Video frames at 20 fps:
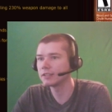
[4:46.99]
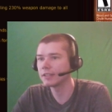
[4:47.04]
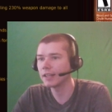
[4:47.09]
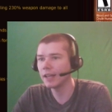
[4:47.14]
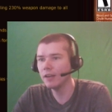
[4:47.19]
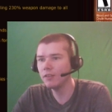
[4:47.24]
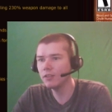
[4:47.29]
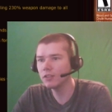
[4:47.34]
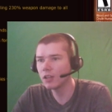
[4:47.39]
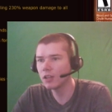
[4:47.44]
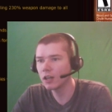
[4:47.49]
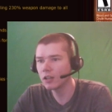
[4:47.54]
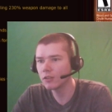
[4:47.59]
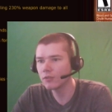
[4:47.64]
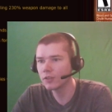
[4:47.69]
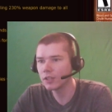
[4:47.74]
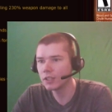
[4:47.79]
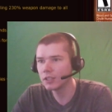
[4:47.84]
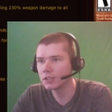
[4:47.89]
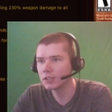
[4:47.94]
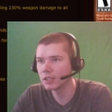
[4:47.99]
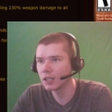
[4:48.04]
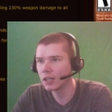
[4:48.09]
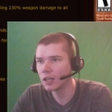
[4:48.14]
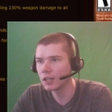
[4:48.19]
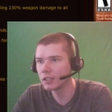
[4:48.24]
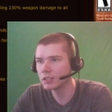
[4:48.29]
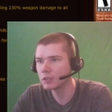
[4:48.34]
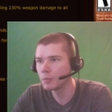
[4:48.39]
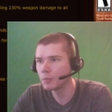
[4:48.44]
They have a lot of these
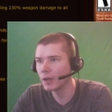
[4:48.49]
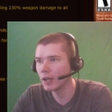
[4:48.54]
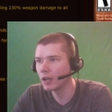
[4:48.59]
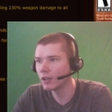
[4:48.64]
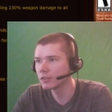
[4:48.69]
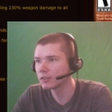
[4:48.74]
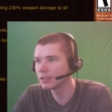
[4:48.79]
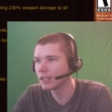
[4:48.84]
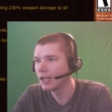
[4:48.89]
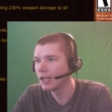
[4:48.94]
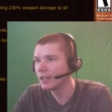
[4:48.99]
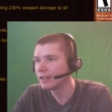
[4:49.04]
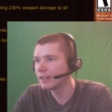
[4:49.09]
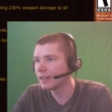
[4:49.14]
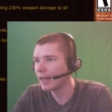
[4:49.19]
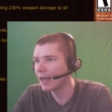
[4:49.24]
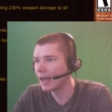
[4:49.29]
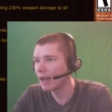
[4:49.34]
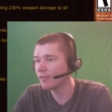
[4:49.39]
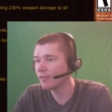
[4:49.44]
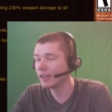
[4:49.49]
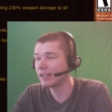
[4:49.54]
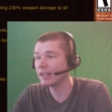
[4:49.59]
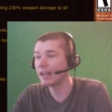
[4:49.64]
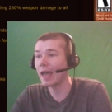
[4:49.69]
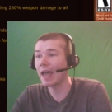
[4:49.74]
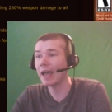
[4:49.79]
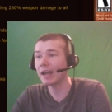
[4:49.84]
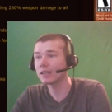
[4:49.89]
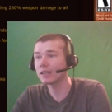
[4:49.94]
uh, spells that have an
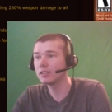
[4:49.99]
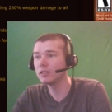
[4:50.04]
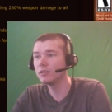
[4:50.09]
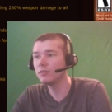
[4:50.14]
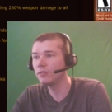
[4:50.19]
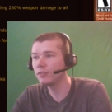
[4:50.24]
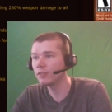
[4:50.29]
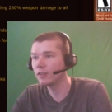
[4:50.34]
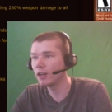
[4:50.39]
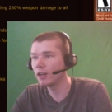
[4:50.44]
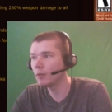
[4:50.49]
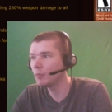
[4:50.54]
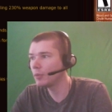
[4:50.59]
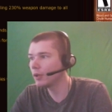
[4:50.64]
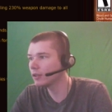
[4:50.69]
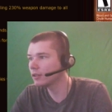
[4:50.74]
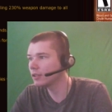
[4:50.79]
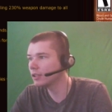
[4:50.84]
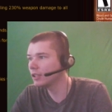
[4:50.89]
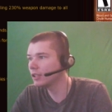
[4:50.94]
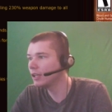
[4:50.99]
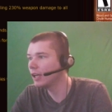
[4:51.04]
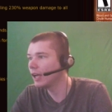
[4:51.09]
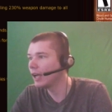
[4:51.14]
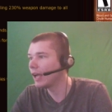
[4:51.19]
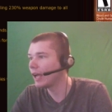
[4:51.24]
active ability